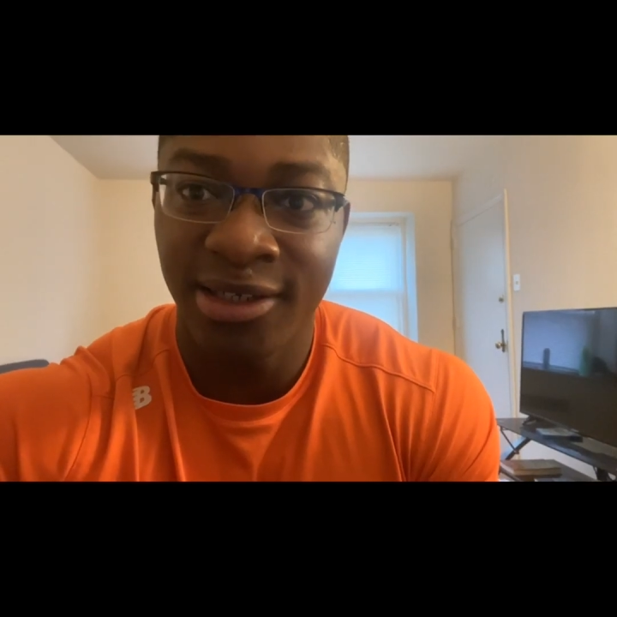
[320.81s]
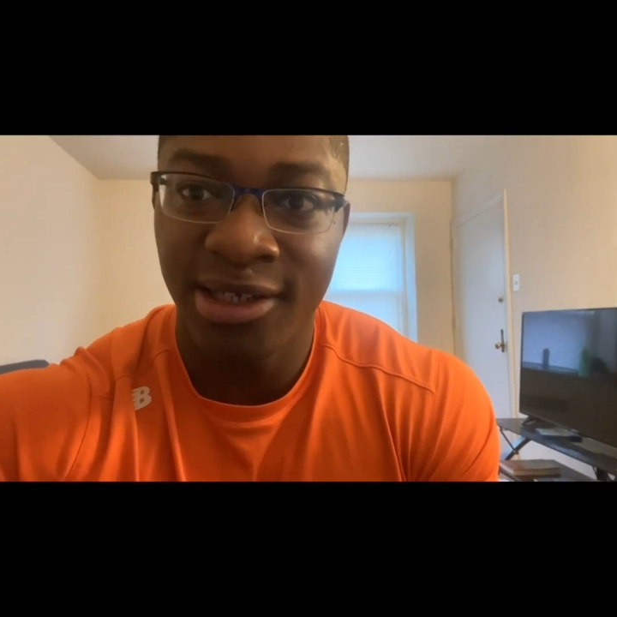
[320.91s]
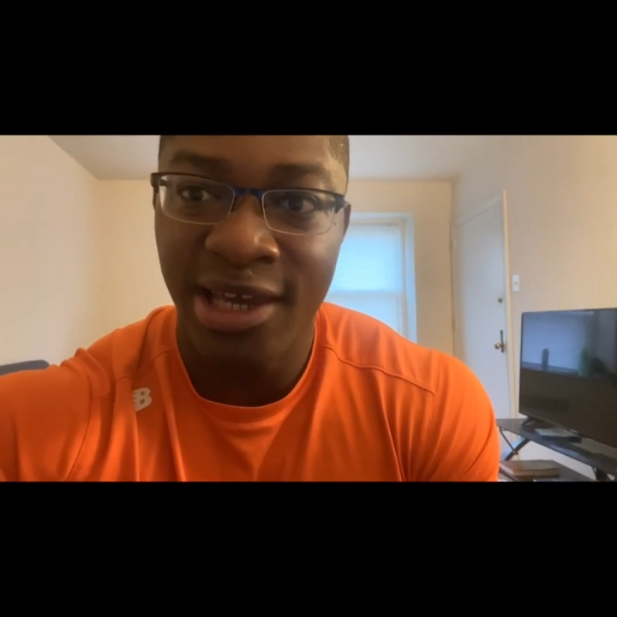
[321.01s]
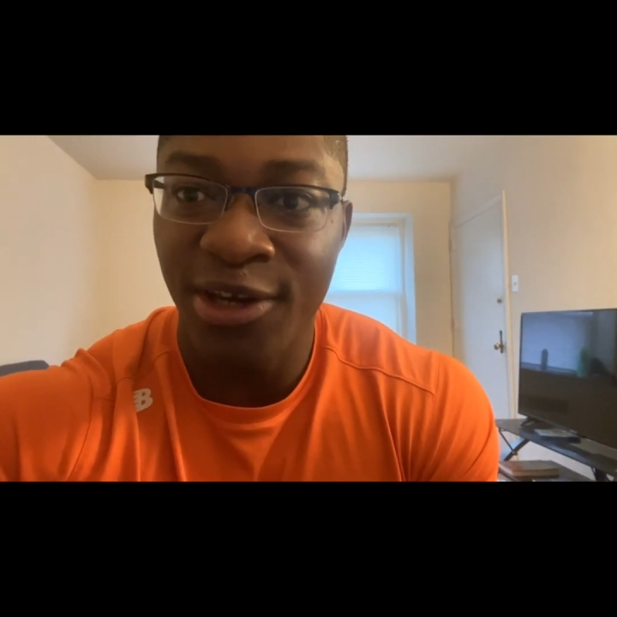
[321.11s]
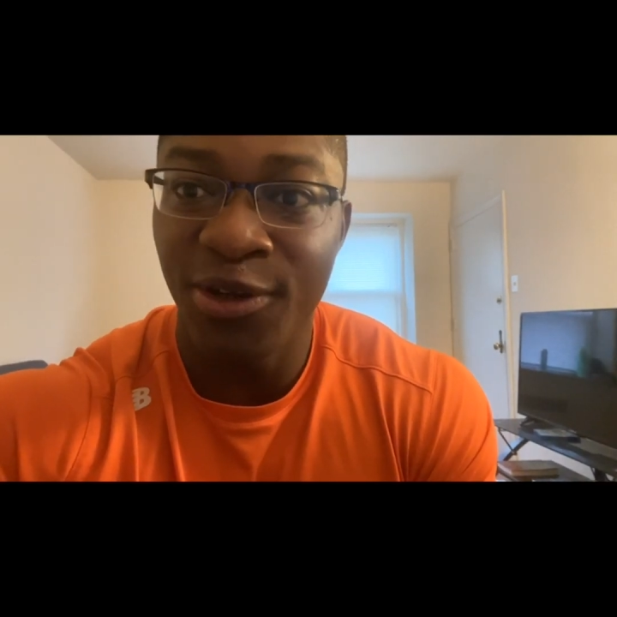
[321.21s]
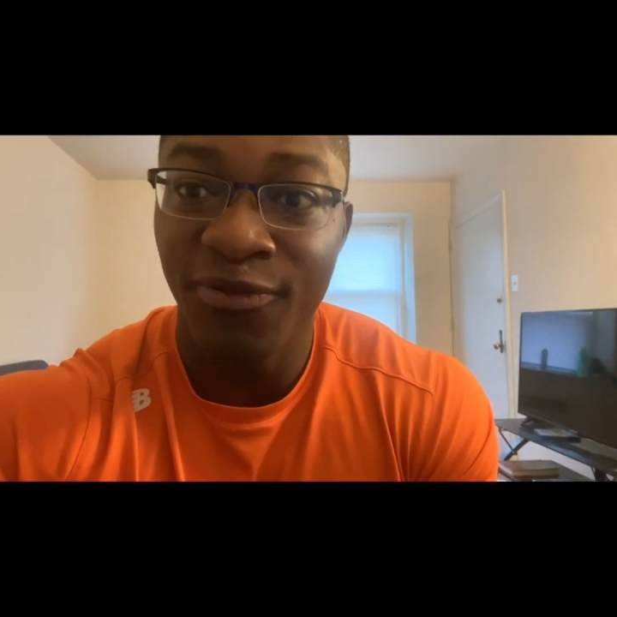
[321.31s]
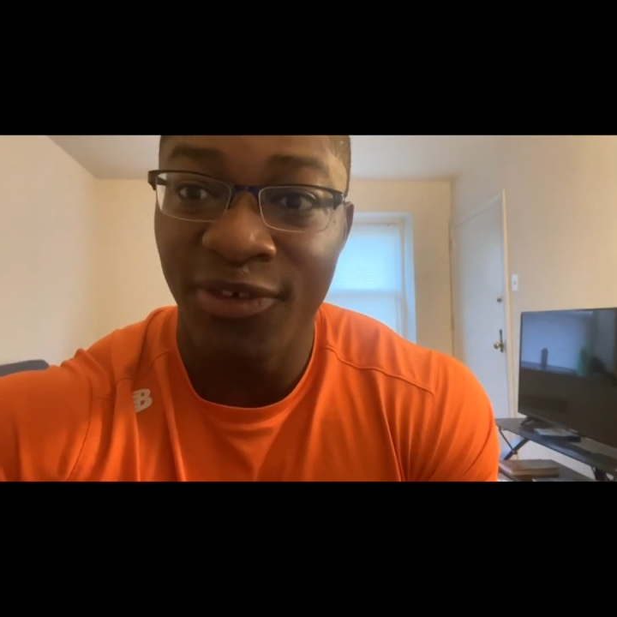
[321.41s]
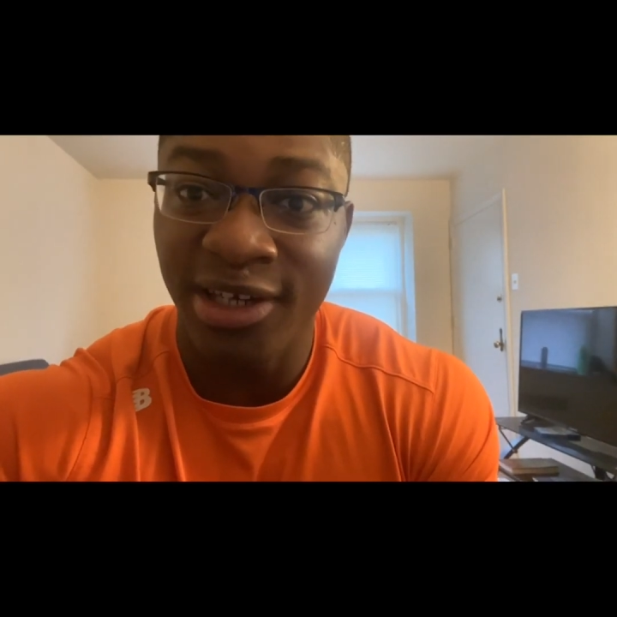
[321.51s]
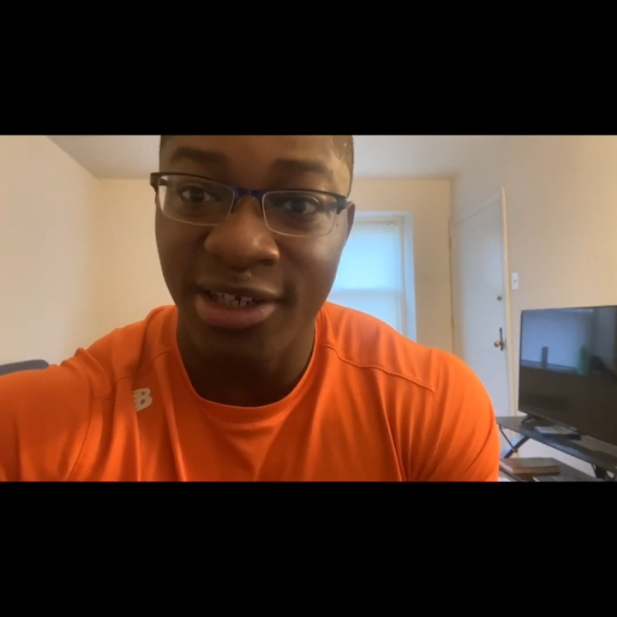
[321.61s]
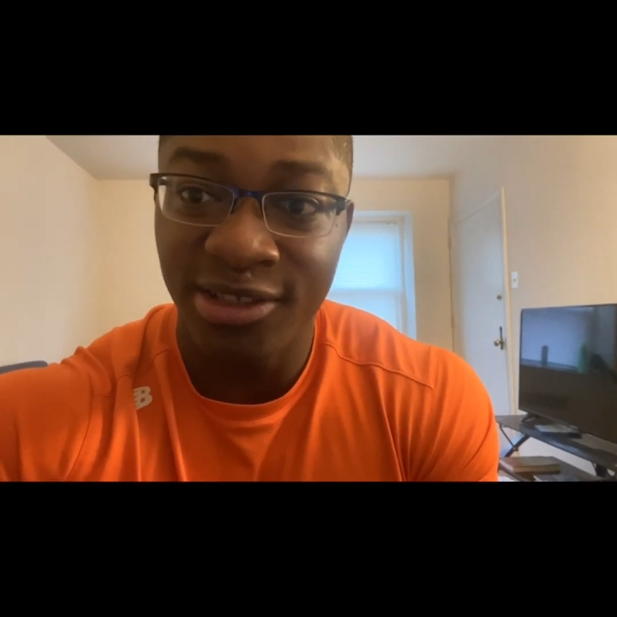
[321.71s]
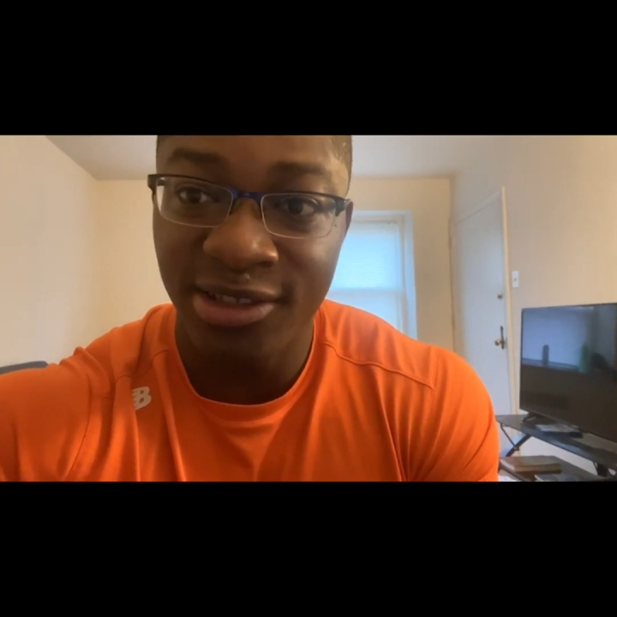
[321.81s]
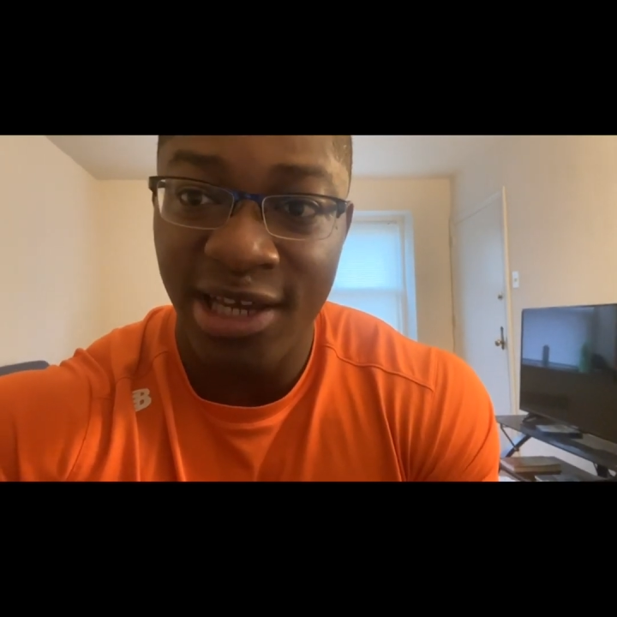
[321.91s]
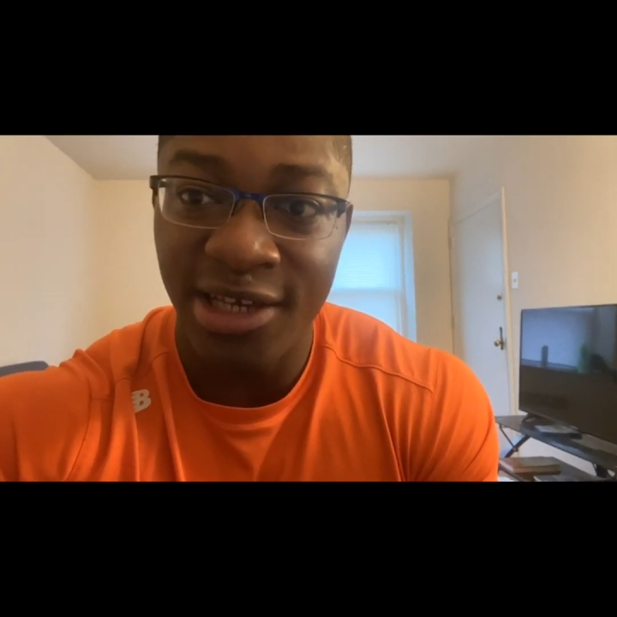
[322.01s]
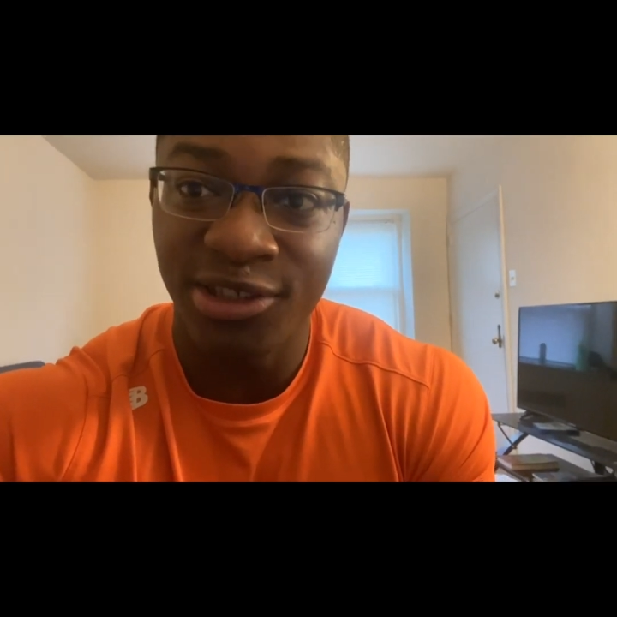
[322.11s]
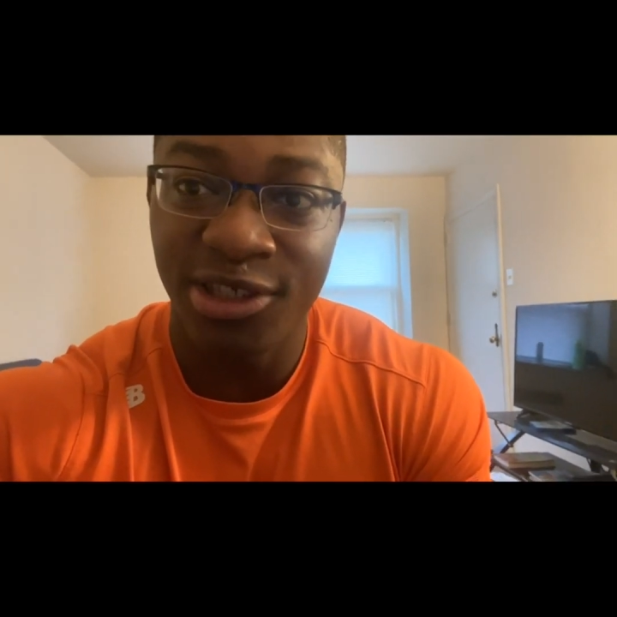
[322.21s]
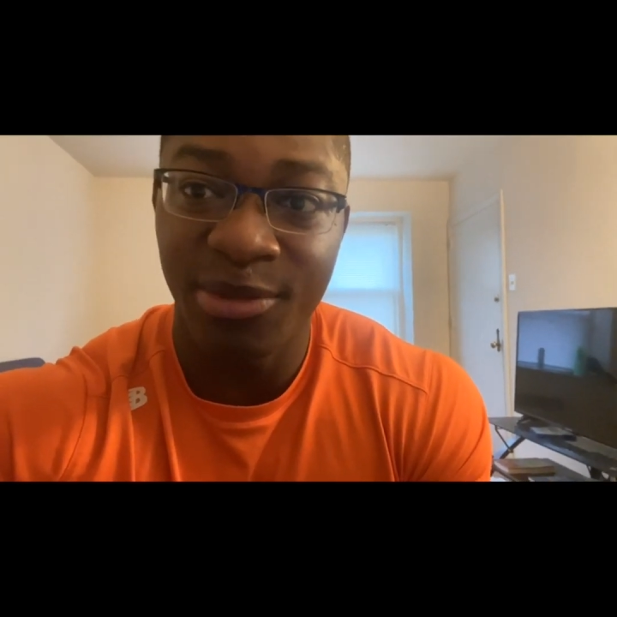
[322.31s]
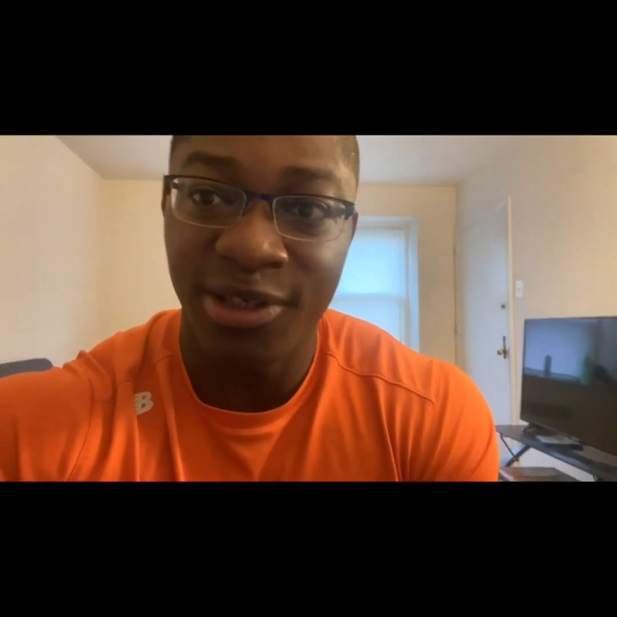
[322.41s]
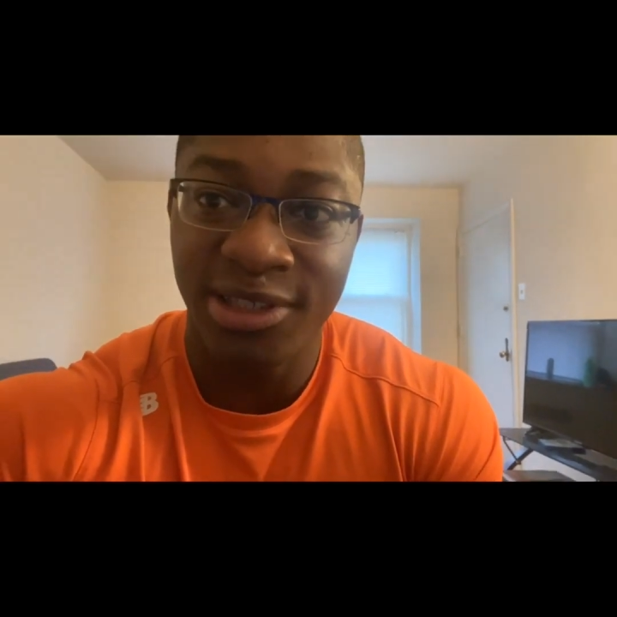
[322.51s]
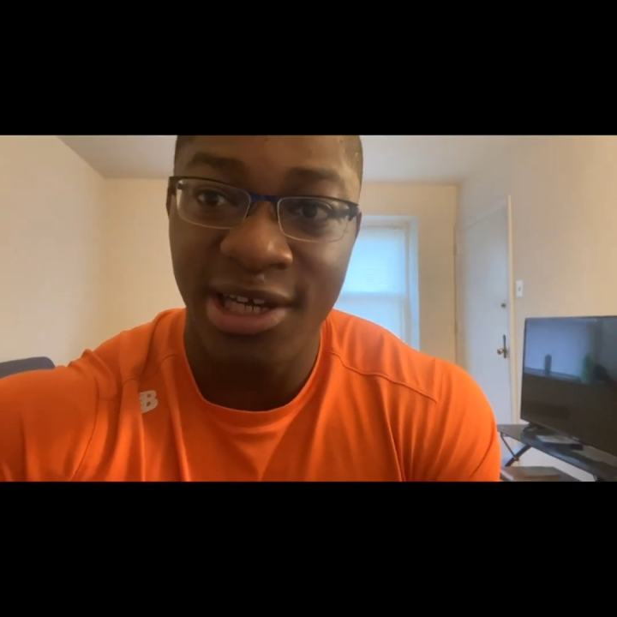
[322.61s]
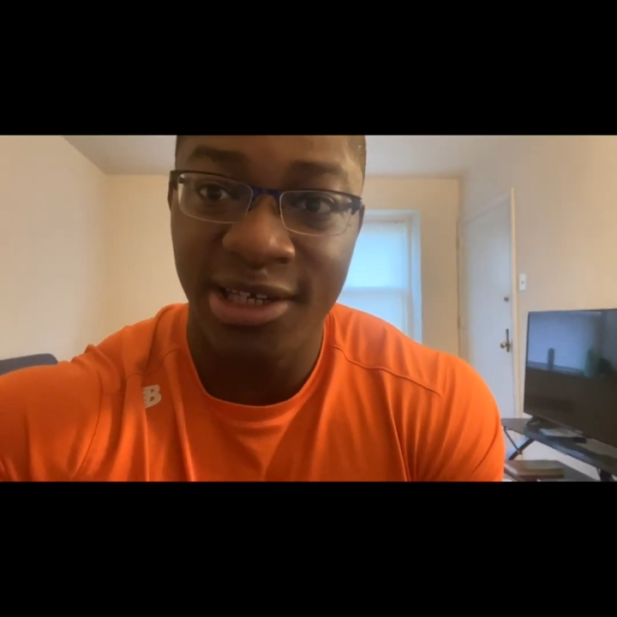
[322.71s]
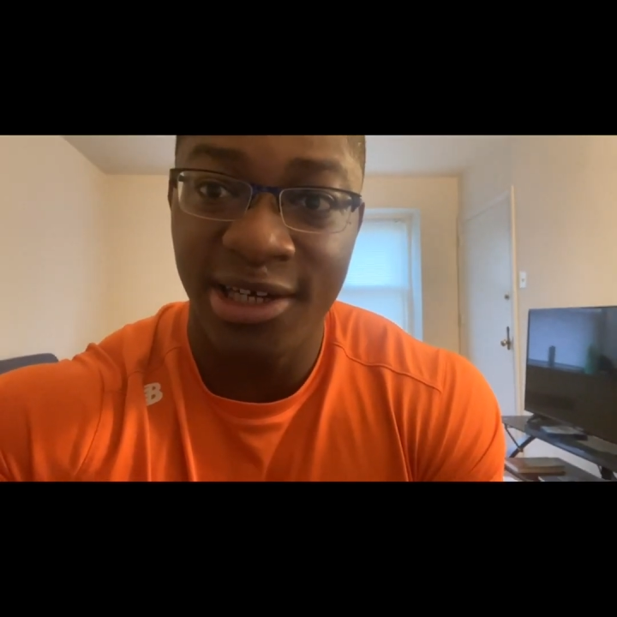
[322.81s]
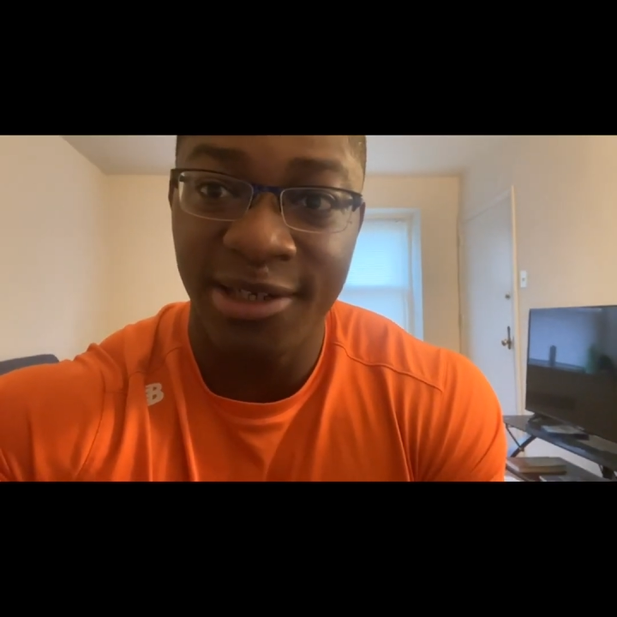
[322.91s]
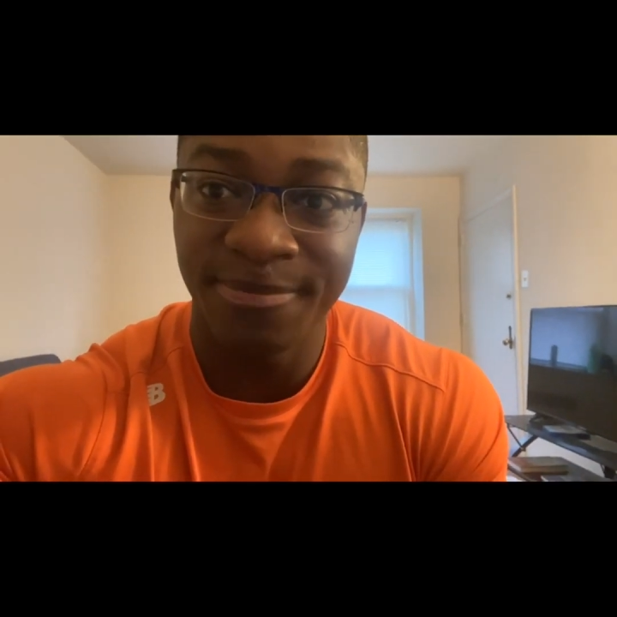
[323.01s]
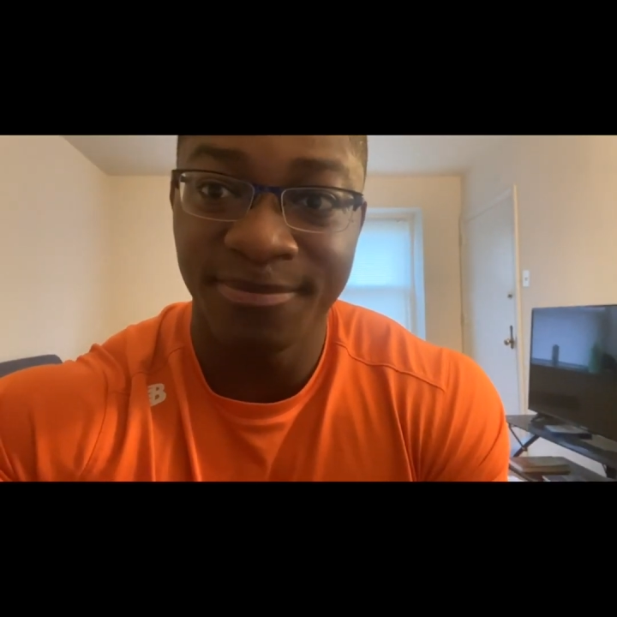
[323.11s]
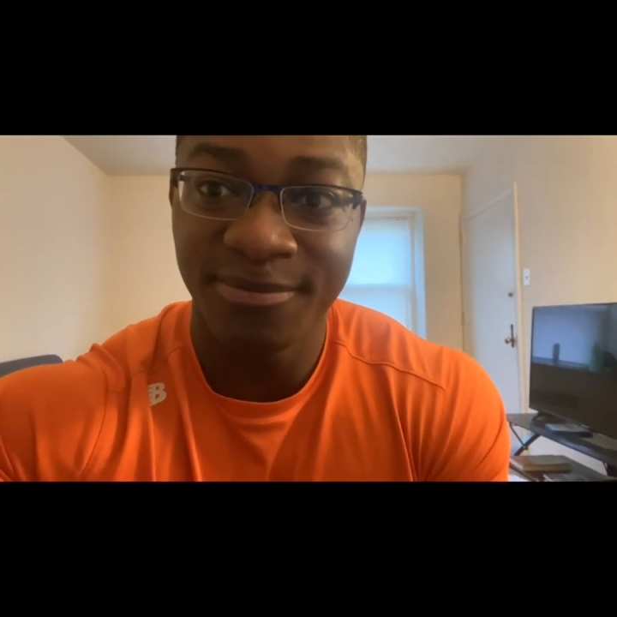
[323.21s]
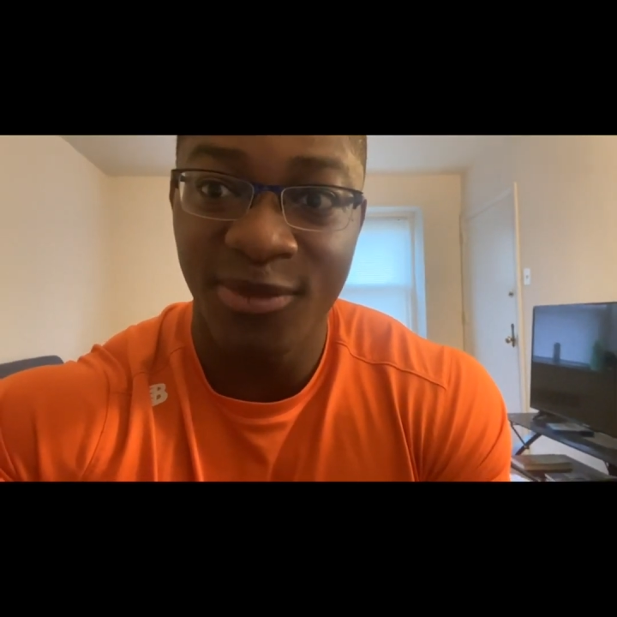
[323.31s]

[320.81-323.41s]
Kanufitness at gmail.com.